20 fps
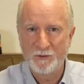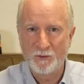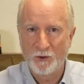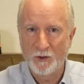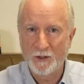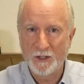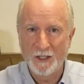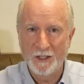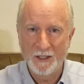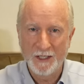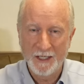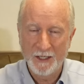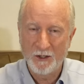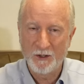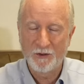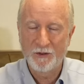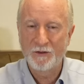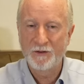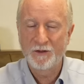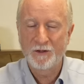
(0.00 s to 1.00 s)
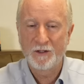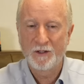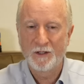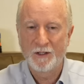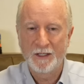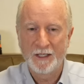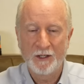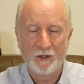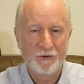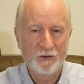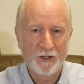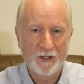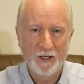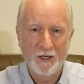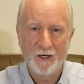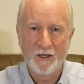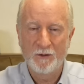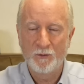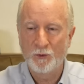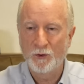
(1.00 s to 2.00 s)
work in
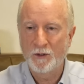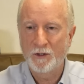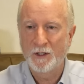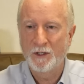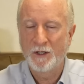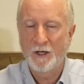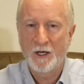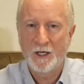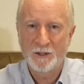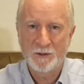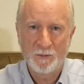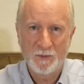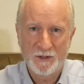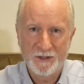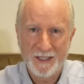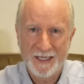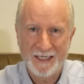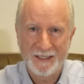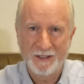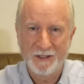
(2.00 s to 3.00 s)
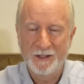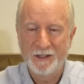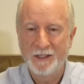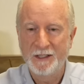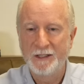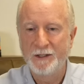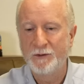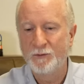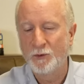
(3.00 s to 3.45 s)
healthcare, work in hospitality,